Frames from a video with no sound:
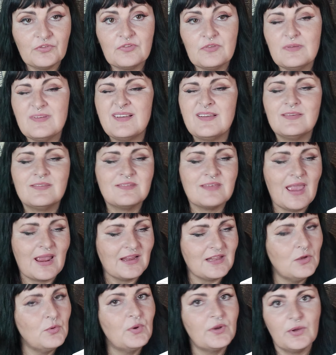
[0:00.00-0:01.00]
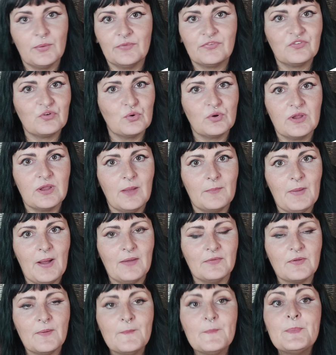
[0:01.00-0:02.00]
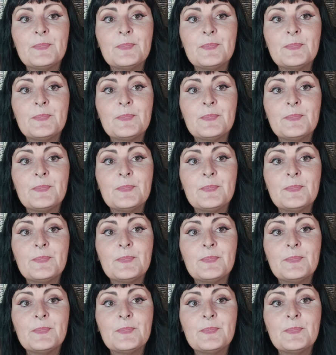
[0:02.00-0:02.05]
it's exactly what I was talking about.